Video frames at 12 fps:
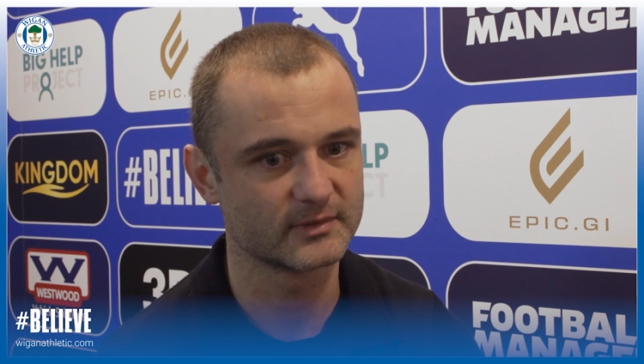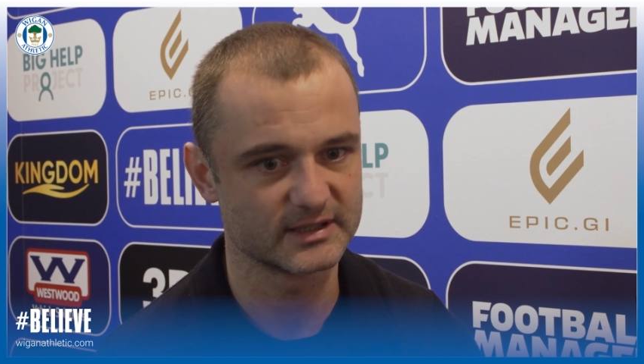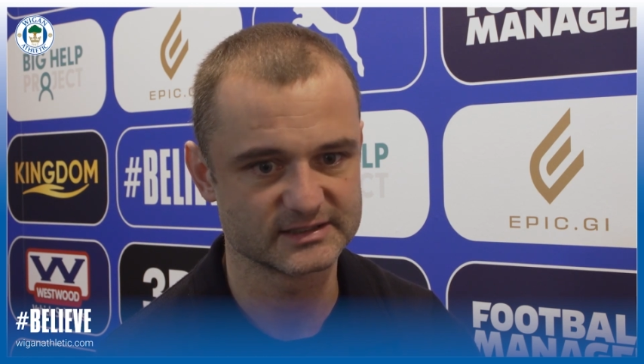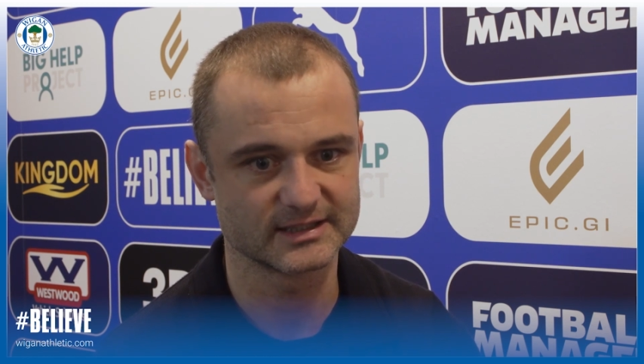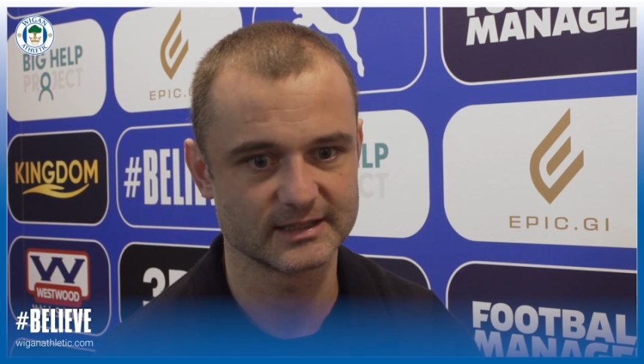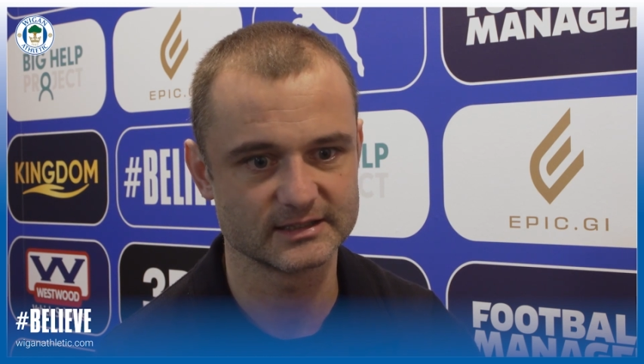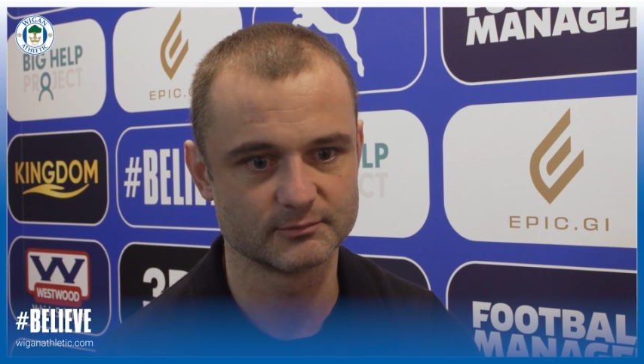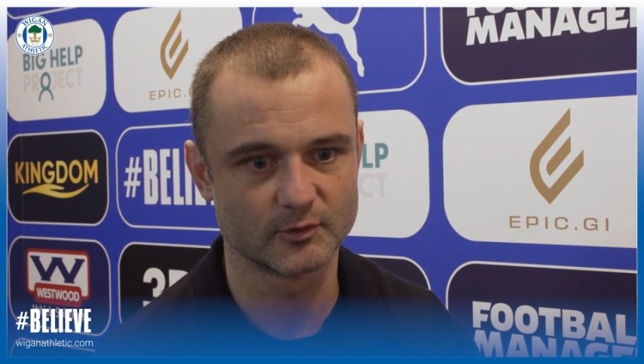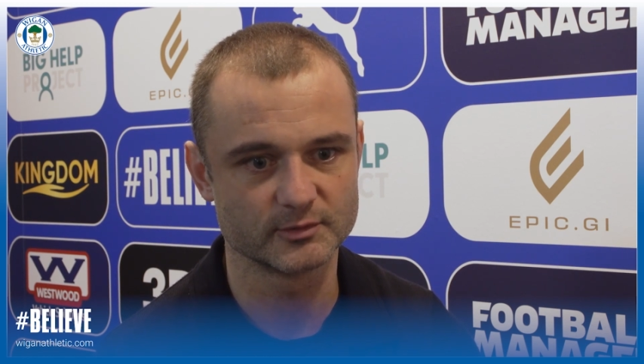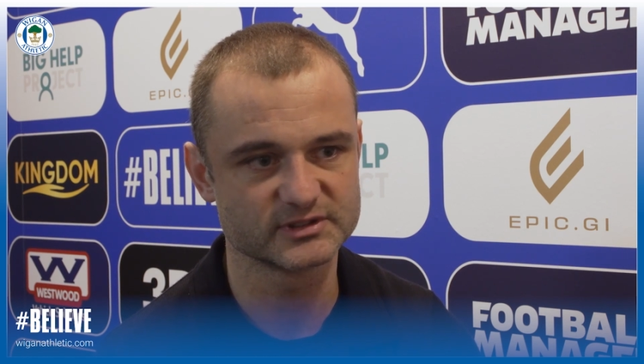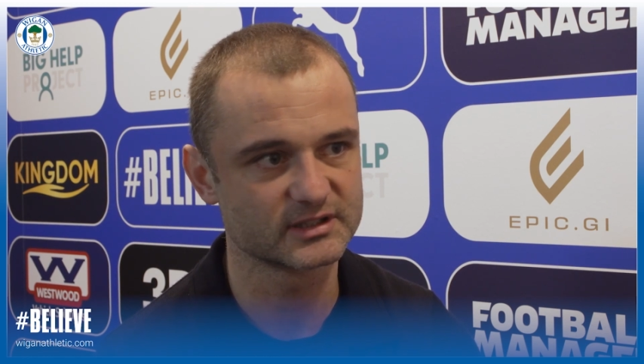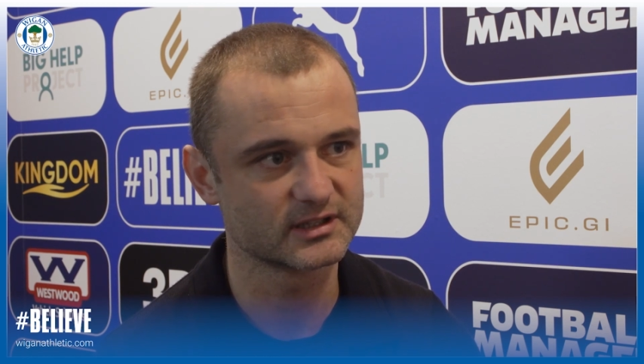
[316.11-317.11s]
And it's at these
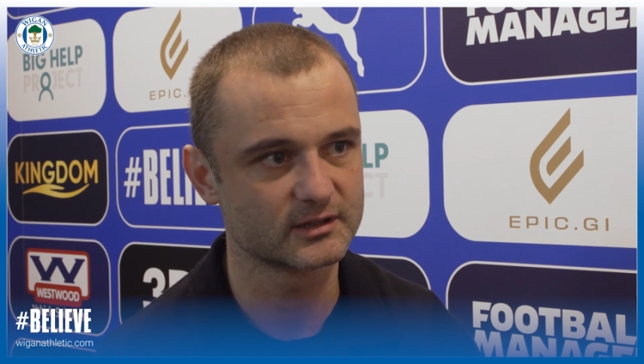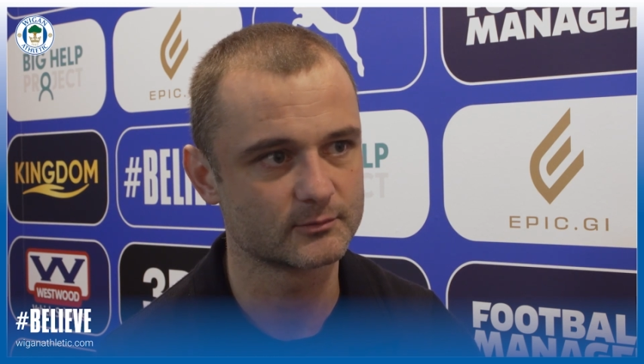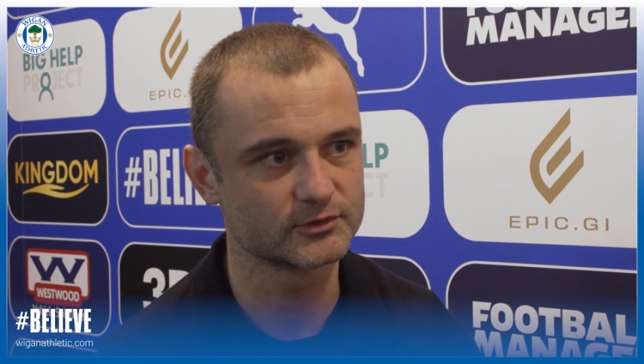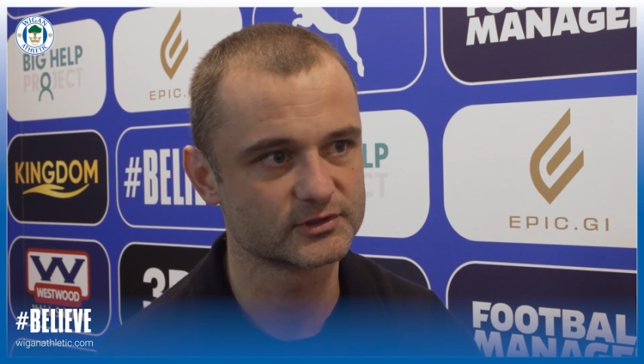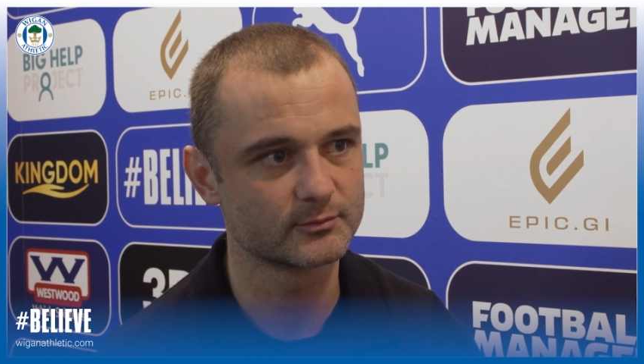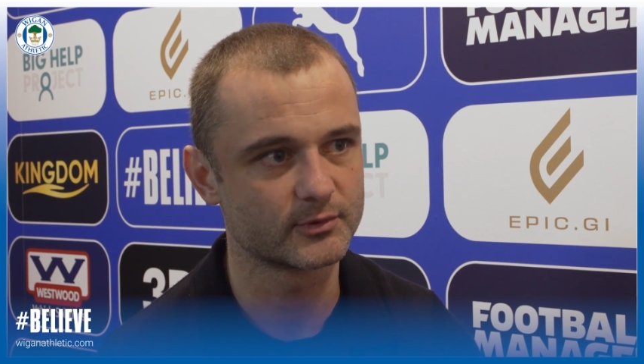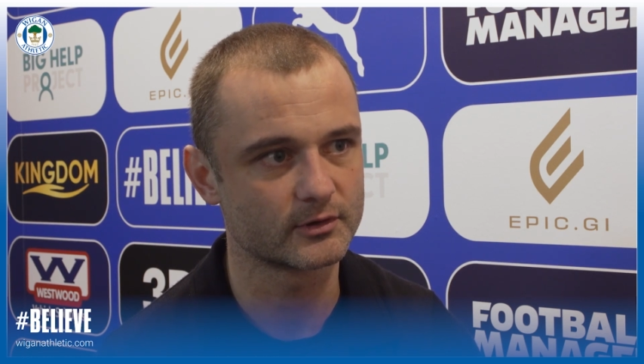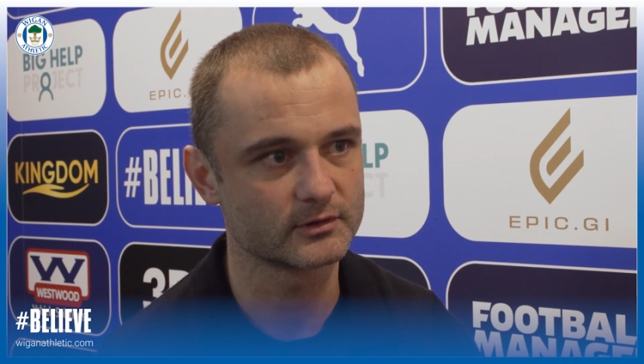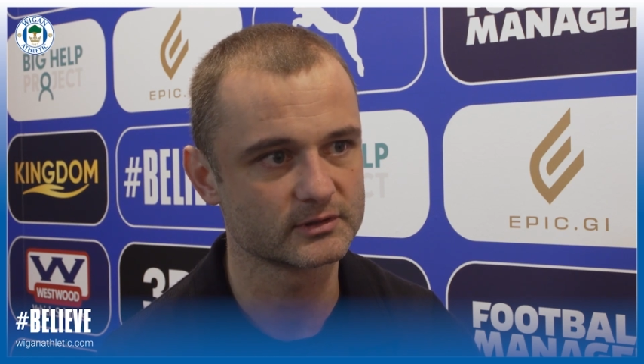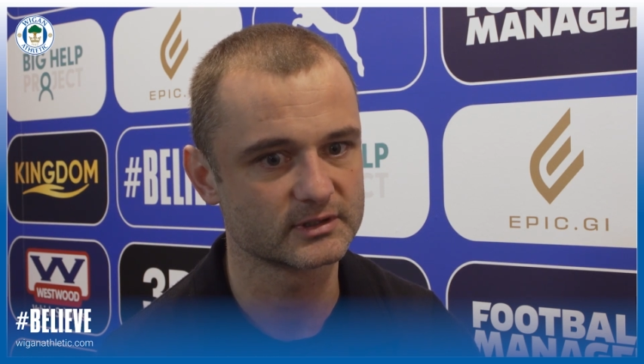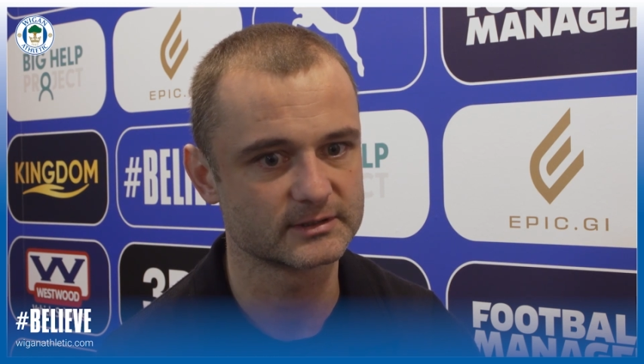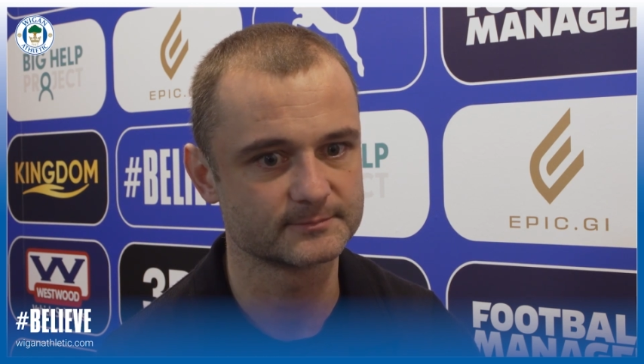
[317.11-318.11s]
moments that they're the most
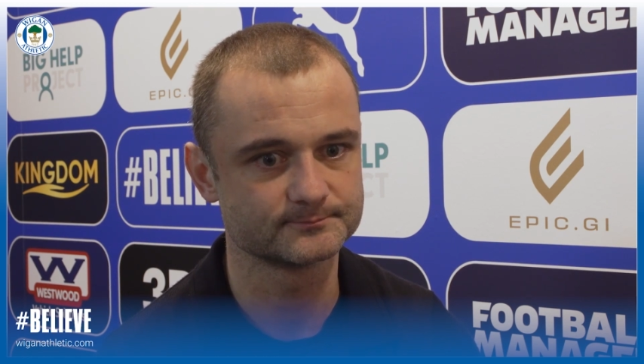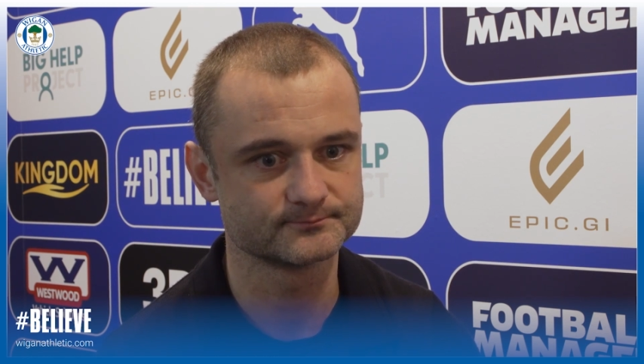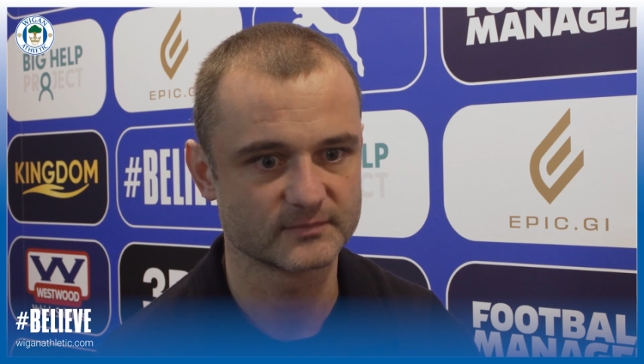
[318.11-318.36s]
important. And